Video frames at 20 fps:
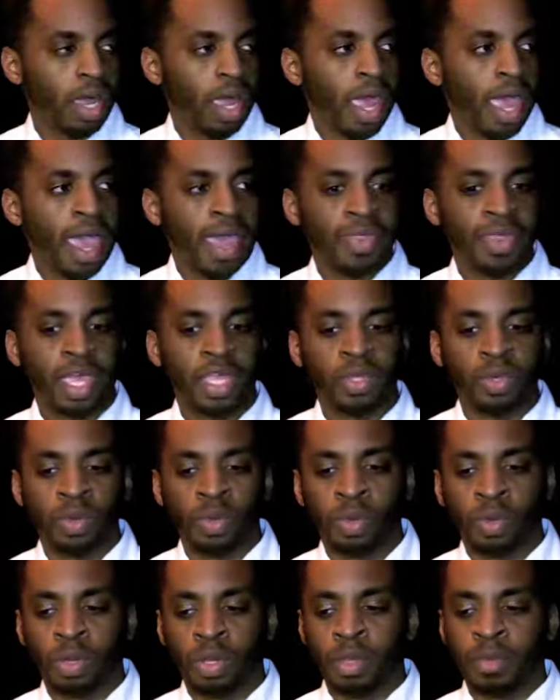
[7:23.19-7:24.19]
And then
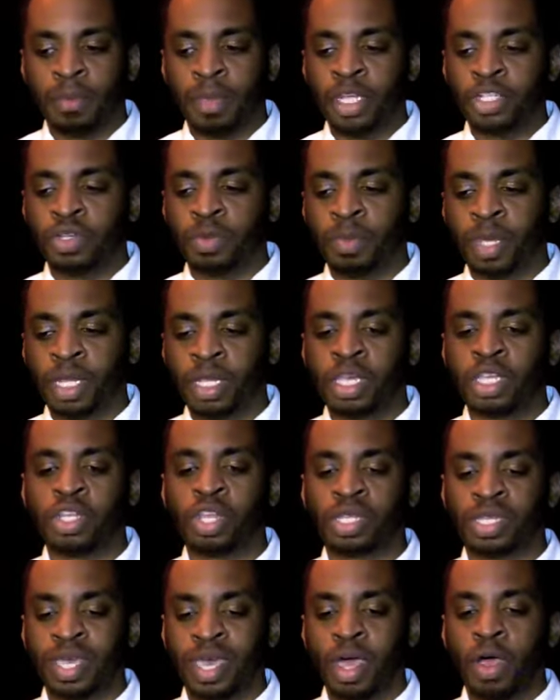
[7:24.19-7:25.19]
measurement can
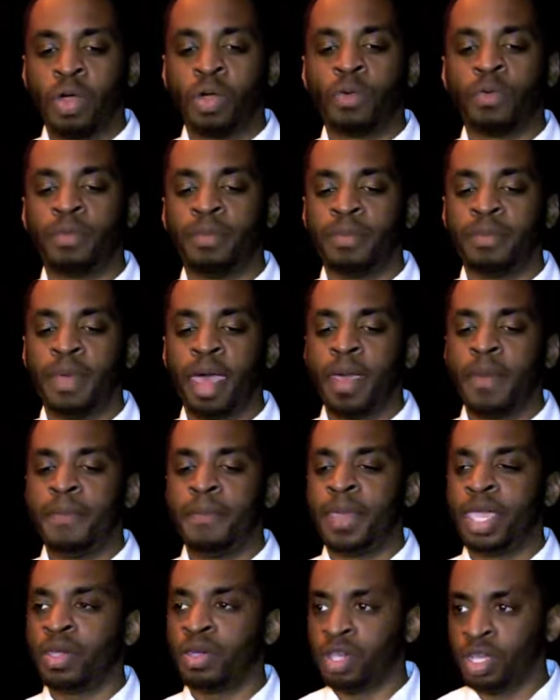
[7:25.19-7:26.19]
tell a
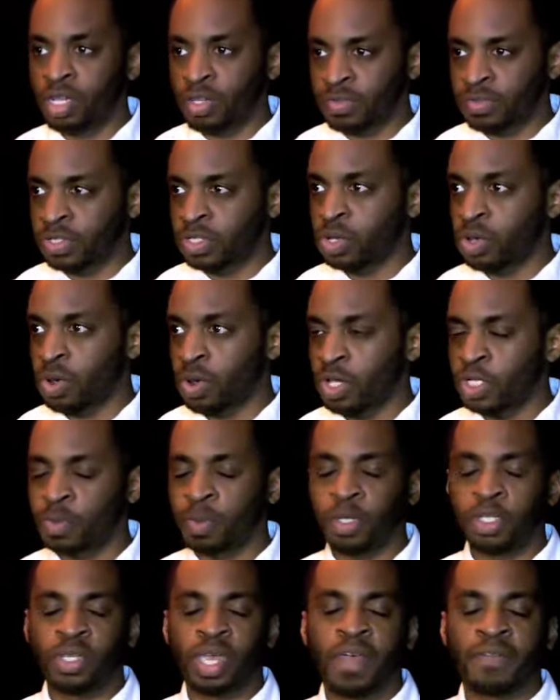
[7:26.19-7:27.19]
myriad of stories,
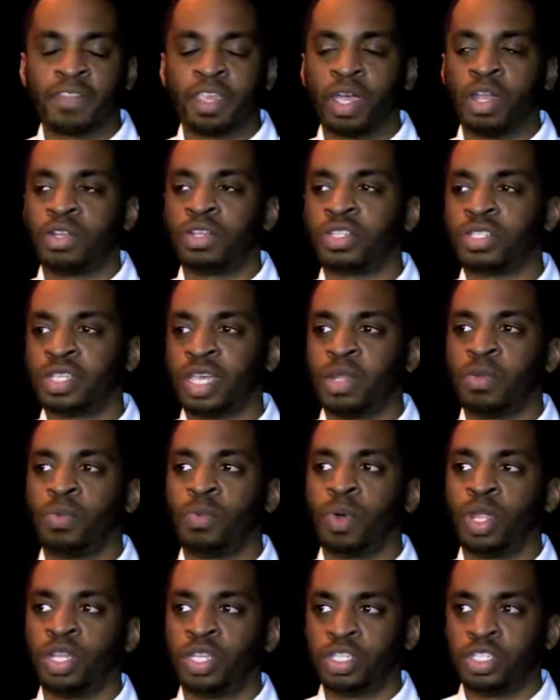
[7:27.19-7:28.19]
but you have to understand
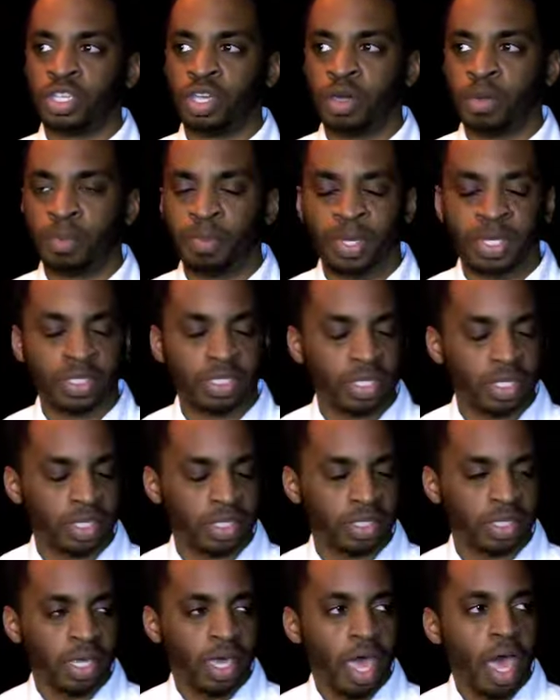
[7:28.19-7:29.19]
what is your business
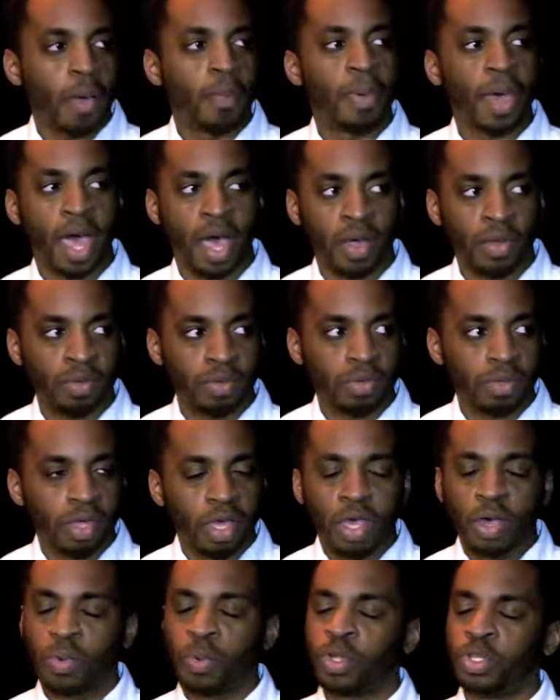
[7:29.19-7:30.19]
about,
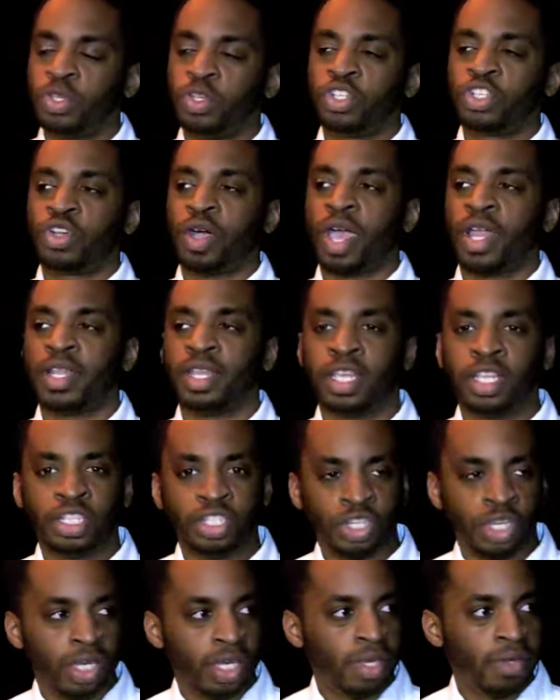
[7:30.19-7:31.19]
what are you trying to
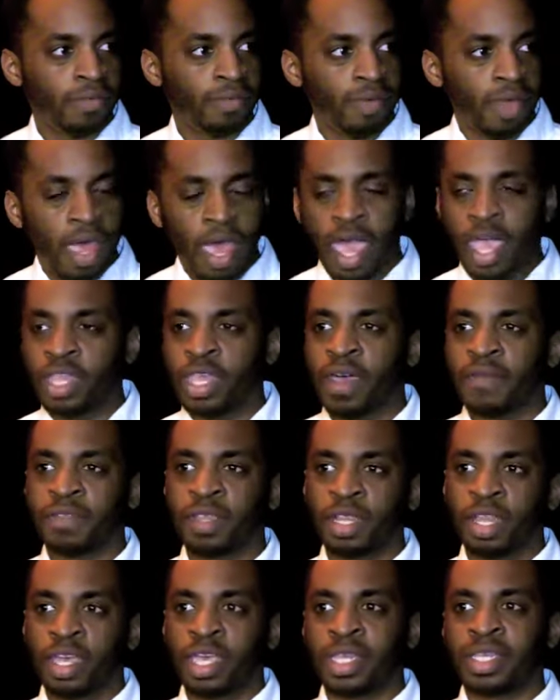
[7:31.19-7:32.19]
achieve, and you have to
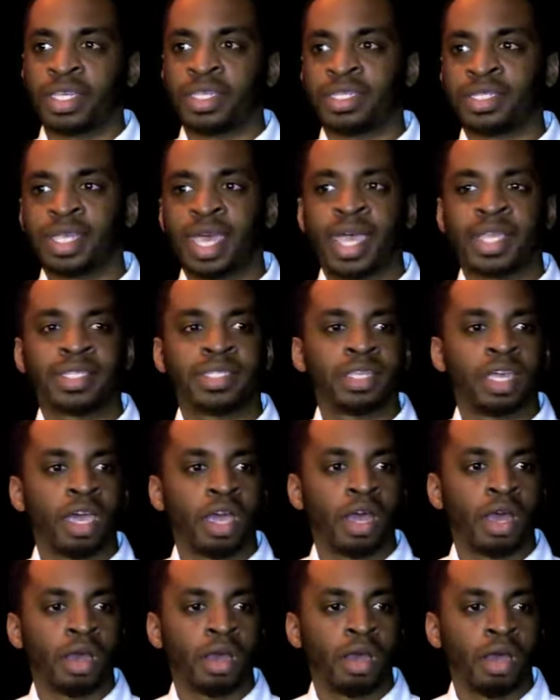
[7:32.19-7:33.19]
look at the stats that
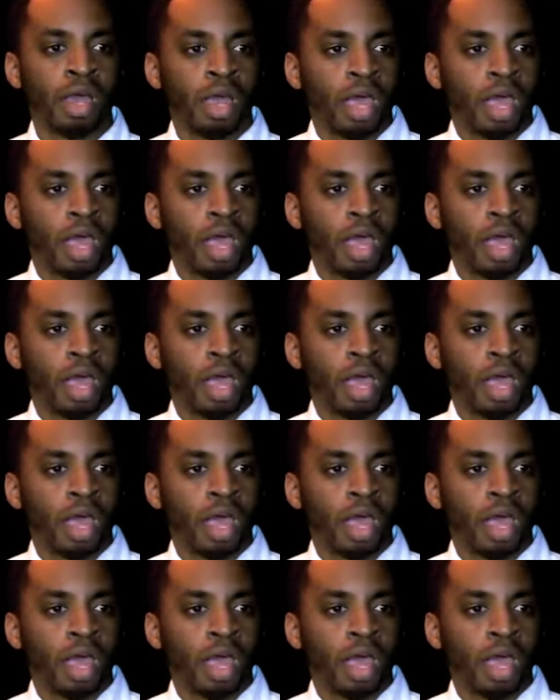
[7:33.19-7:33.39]
are